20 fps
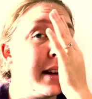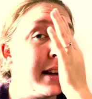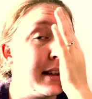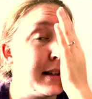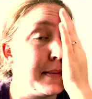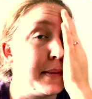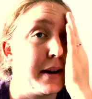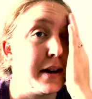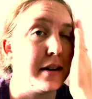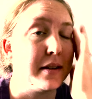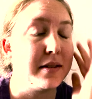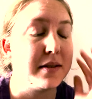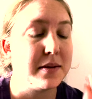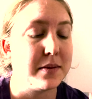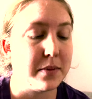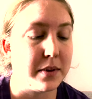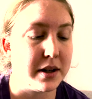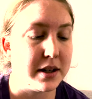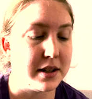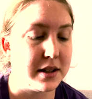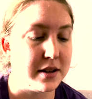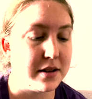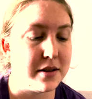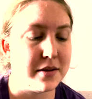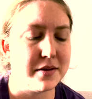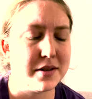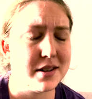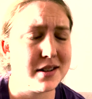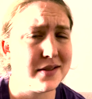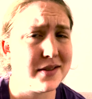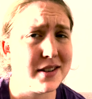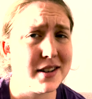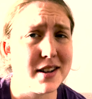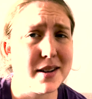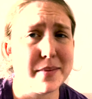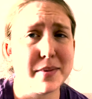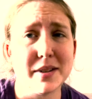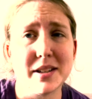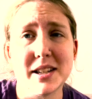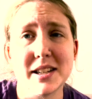His parents wanted to go just for a
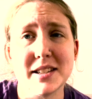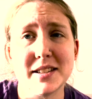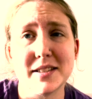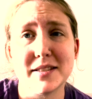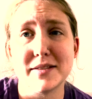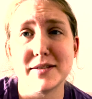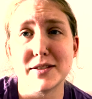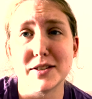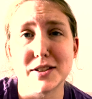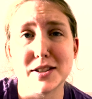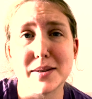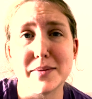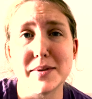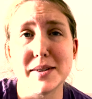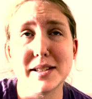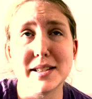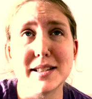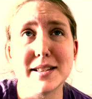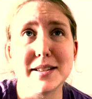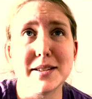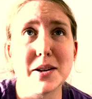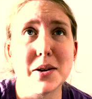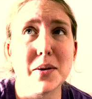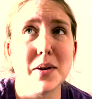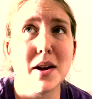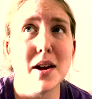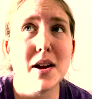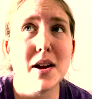couple days for some reason. So,